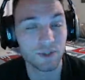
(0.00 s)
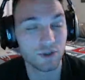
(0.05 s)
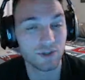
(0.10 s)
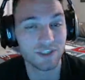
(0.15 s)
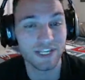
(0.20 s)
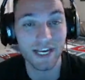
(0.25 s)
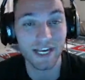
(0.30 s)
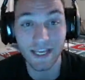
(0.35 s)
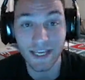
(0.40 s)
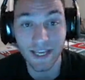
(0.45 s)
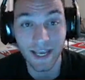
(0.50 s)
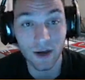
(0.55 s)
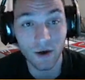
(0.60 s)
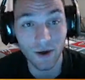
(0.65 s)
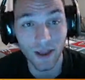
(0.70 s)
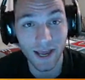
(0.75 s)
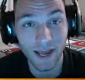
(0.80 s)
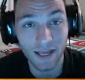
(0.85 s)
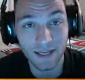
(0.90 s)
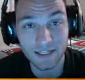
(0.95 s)
to taking out
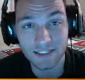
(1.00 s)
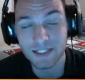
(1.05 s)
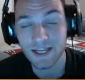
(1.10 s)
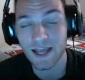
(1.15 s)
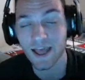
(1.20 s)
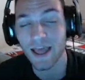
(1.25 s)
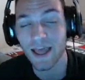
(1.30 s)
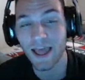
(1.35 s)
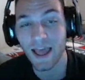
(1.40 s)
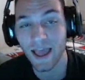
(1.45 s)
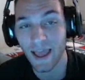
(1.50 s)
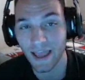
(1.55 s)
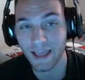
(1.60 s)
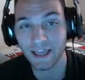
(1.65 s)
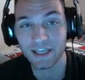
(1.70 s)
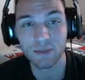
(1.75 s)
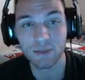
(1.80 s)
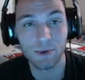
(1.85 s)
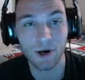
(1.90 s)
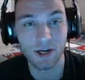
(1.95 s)
ads
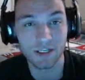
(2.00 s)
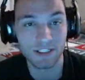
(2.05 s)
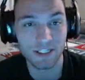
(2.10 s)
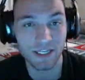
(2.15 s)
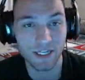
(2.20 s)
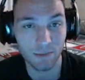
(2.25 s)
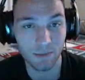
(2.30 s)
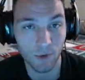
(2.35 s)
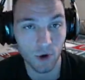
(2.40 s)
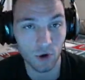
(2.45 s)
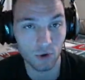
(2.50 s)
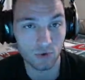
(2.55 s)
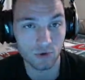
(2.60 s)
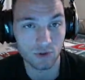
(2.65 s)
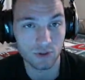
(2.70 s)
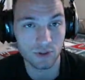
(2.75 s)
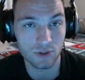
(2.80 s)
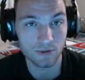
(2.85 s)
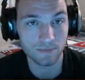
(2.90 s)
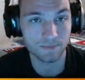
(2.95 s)
and depositing
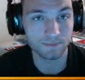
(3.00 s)
moats.